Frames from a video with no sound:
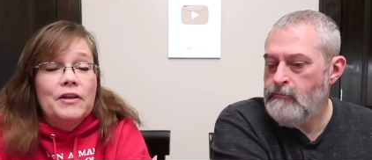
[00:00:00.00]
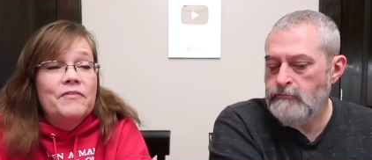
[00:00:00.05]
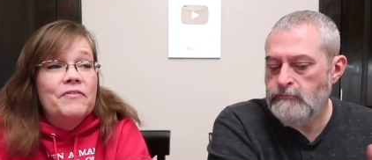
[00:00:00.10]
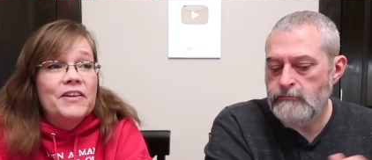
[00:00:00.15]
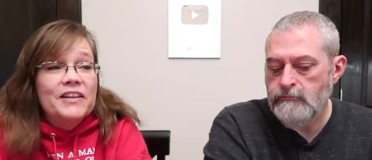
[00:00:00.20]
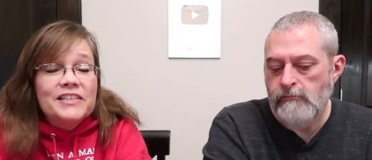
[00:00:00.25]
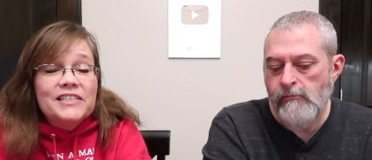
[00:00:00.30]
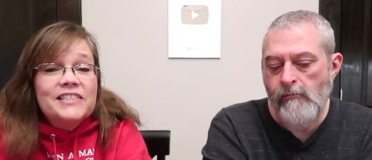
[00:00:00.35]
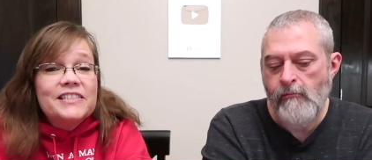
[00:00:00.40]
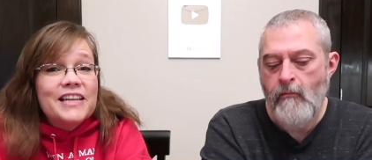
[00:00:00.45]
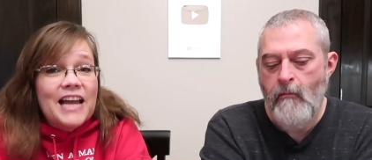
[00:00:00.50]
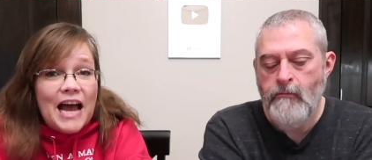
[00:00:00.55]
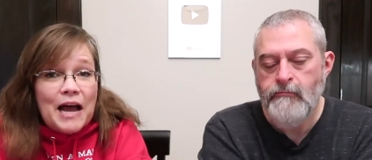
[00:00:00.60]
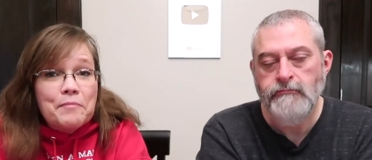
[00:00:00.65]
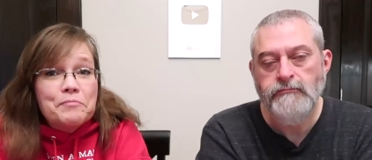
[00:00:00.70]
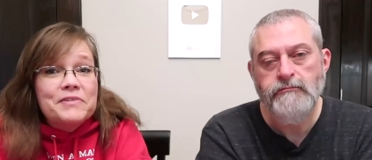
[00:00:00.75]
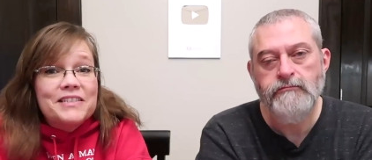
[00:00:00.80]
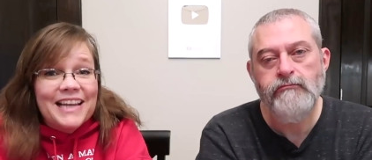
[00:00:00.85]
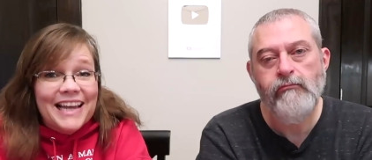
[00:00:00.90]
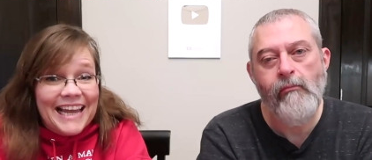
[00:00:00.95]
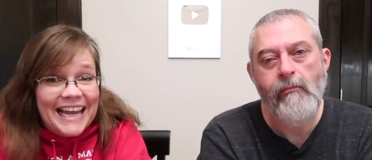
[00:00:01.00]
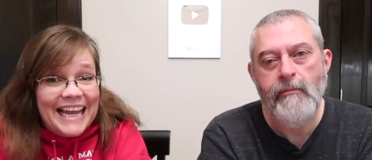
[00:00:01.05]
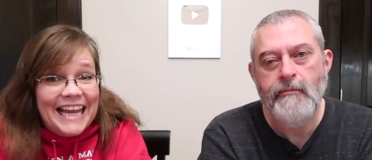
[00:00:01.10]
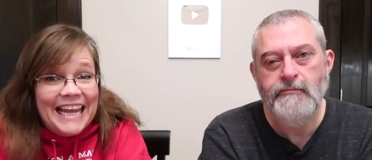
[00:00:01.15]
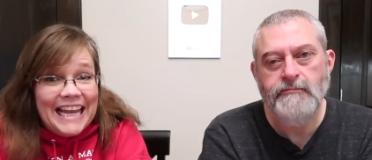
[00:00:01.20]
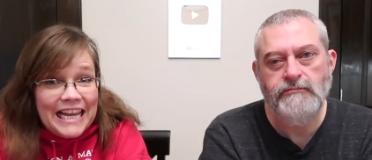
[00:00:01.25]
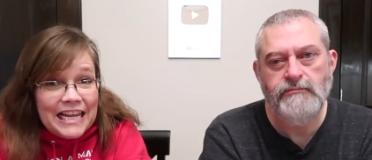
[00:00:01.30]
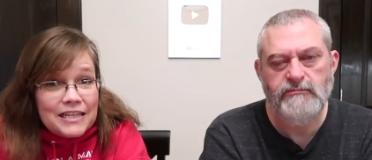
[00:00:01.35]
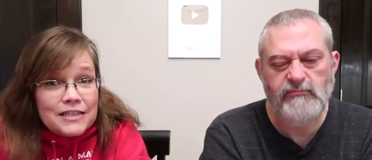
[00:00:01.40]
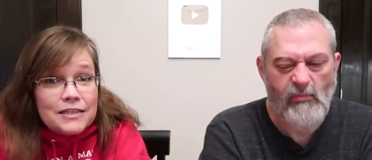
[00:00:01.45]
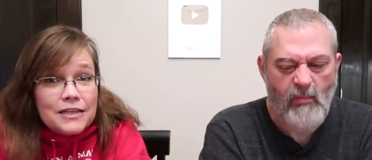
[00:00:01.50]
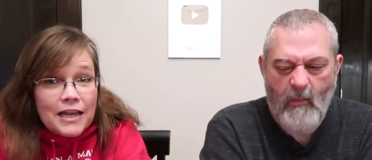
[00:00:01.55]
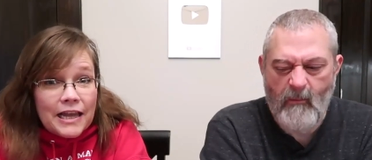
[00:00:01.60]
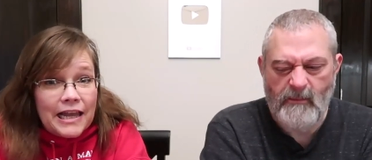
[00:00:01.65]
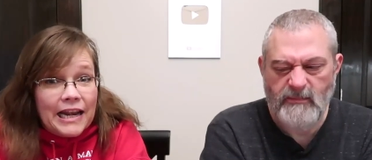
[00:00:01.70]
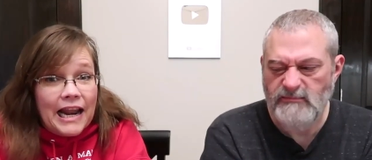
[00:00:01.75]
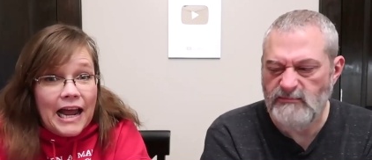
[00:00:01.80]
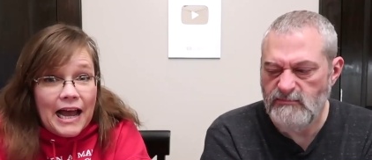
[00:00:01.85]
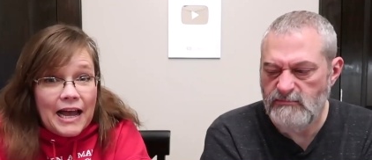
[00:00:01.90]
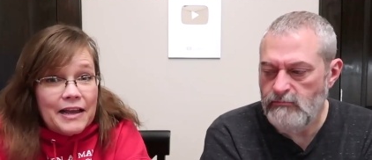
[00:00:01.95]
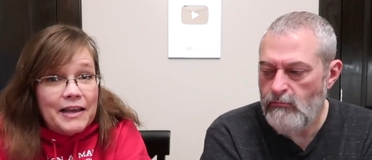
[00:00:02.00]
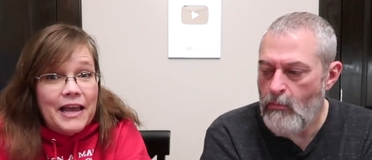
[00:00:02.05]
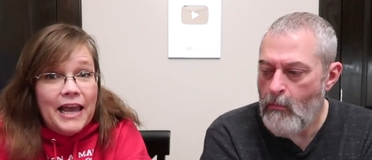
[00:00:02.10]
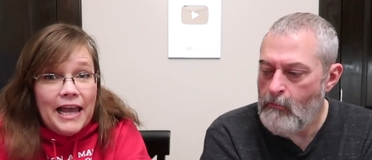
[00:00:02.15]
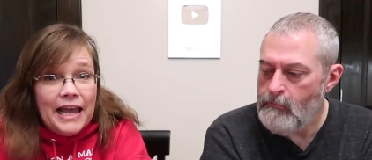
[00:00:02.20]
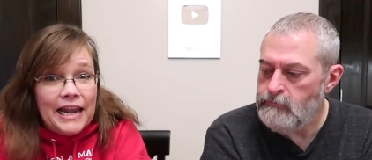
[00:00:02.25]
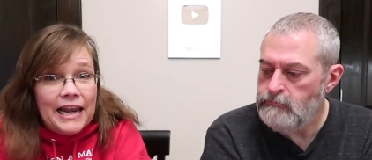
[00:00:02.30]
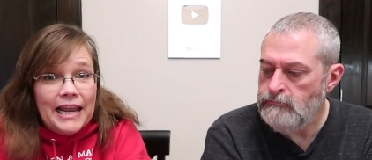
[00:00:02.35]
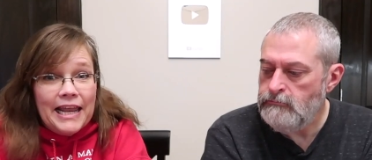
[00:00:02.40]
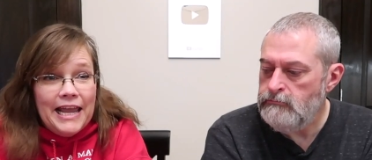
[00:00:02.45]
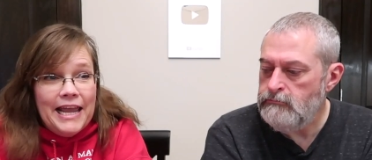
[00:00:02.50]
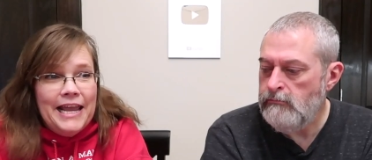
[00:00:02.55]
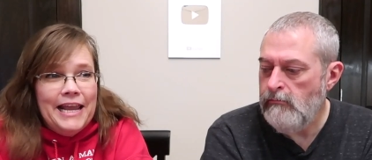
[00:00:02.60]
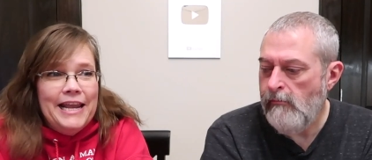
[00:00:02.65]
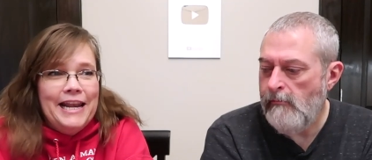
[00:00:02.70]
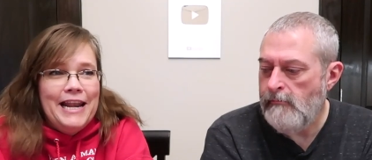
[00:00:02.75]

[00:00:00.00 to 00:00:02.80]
Speaker 1: if it's time to eat and I can't eat.